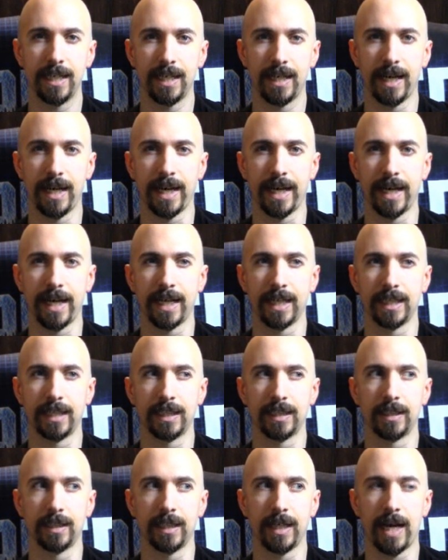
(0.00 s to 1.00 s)

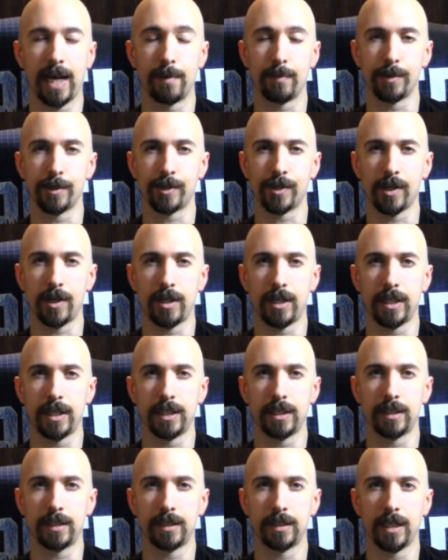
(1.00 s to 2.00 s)
and
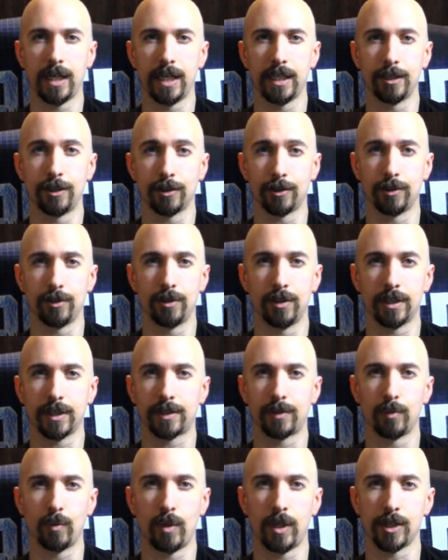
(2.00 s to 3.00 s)
Amazon, I just
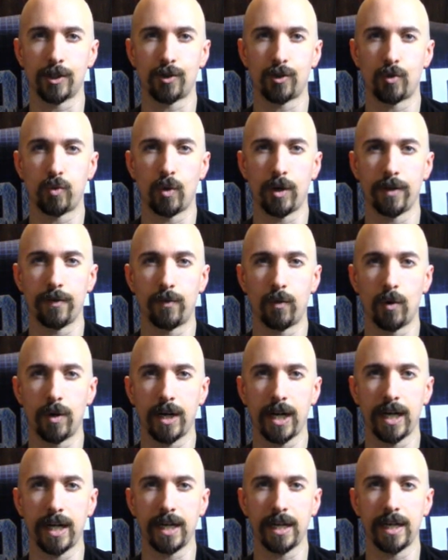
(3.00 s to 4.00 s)
looked, wants
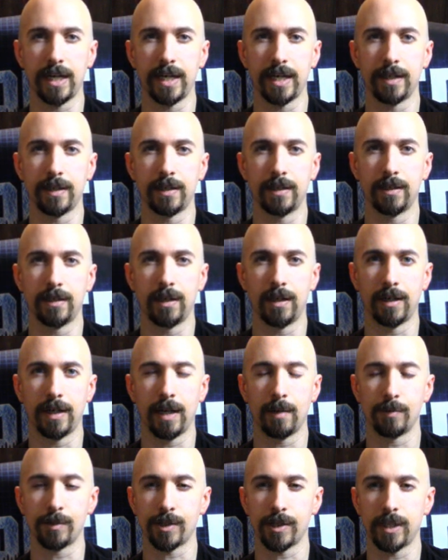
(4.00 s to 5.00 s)
$24.99 on
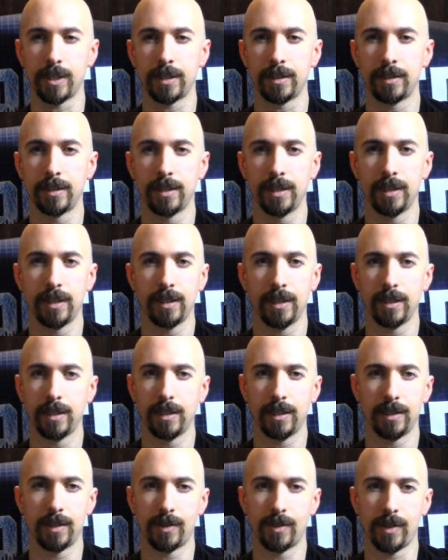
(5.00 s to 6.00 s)
Amazon,
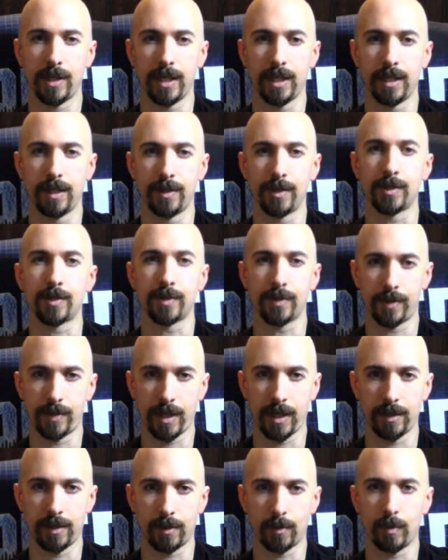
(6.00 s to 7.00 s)
and this
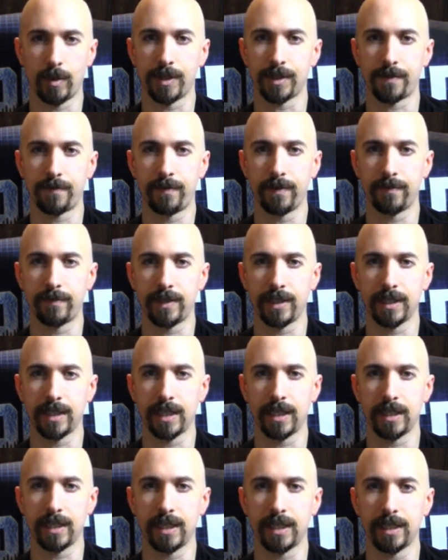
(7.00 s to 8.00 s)
seller wants
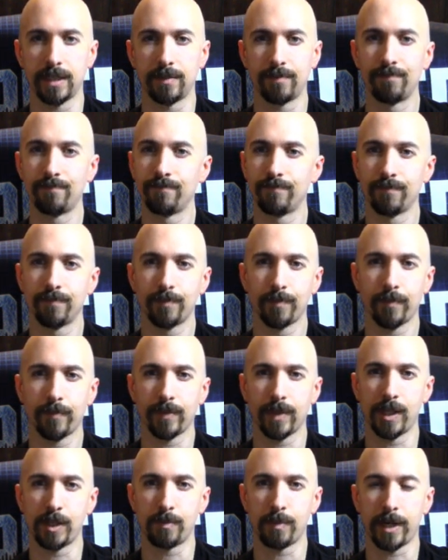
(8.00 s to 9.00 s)
$15.99.
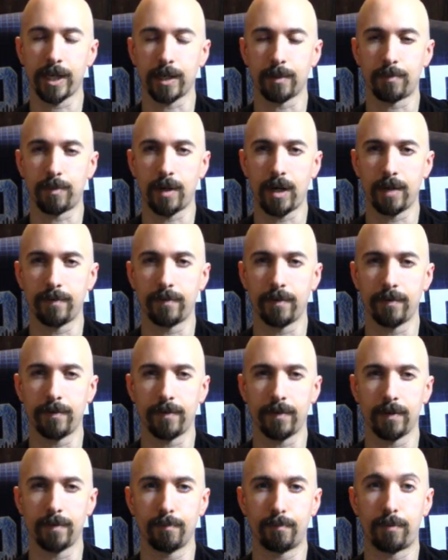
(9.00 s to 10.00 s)
He's making a
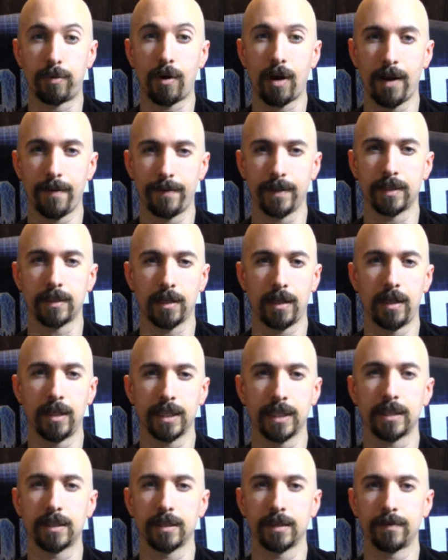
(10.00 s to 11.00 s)
profit on
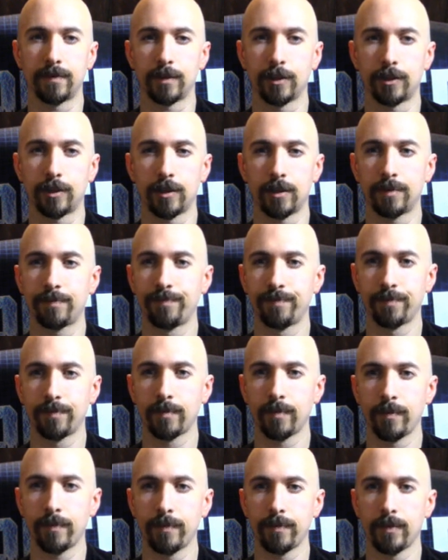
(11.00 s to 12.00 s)
it for sure.
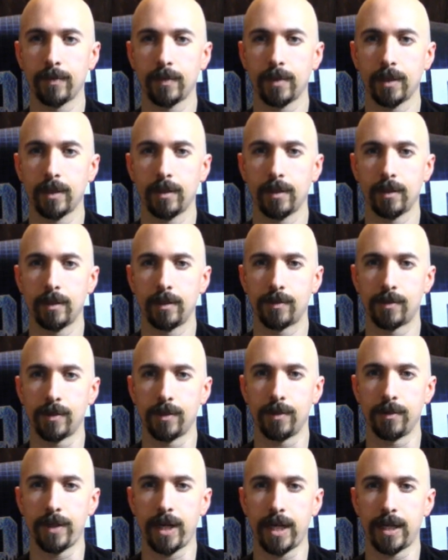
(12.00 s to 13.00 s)

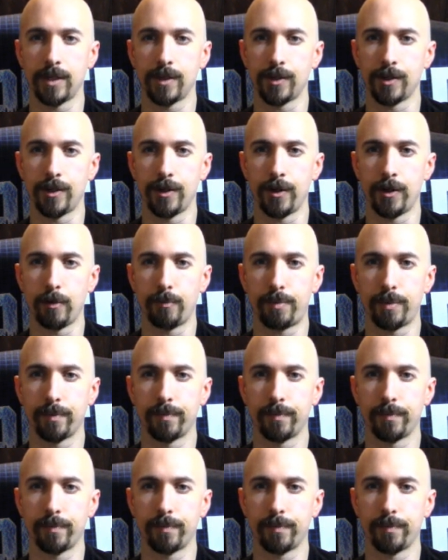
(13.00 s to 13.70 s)
So that is a nope.